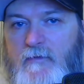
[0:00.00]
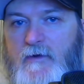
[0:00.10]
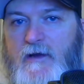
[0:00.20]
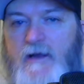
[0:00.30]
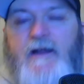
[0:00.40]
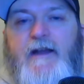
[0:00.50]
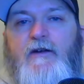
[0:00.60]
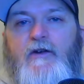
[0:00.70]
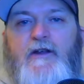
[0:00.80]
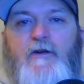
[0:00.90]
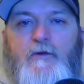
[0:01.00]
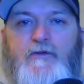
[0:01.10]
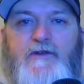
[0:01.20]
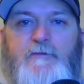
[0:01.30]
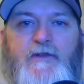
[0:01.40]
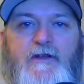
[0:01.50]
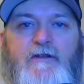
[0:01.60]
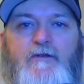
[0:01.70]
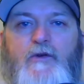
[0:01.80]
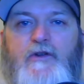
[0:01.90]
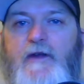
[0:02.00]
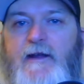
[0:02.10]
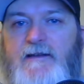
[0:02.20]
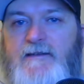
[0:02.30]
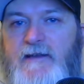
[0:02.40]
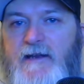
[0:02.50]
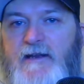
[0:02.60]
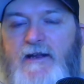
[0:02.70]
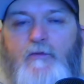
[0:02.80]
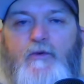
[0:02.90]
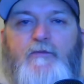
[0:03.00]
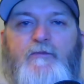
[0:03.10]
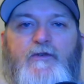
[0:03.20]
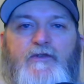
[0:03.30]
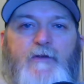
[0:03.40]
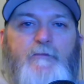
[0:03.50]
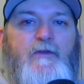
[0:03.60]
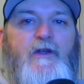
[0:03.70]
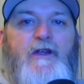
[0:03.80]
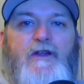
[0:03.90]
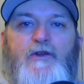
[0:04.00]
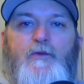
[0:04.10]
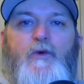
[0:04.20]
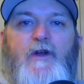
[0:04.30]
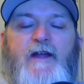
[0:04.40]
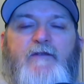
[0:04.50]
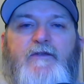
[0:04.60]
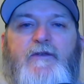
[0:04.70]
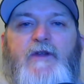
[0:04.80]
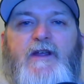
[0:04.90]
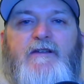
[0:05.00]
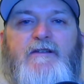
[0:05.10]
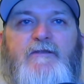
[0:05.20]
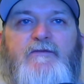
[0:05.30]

an area or something, or you had to stay in that room for something, you'd want to have a few days of